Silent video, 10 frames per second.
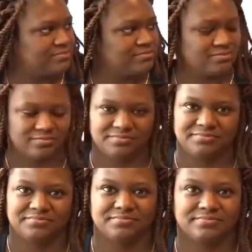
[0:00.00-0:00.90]

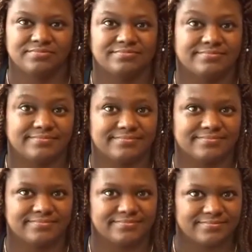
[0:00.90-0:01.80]

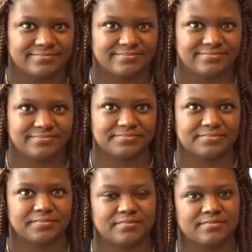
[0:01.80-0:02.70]

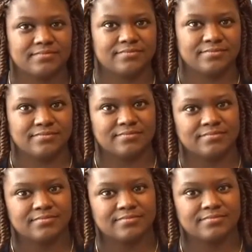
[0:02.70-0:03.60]

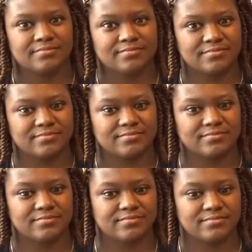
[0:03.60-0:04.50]

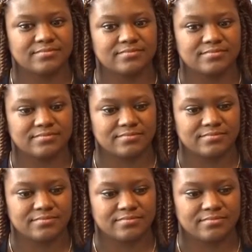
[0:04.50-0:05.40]

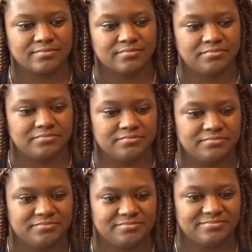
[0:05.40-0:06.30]

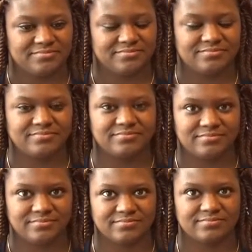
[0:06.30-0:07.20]

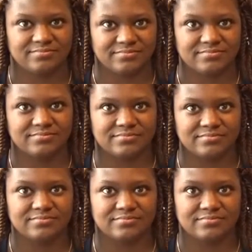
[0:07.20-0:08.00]
(silent)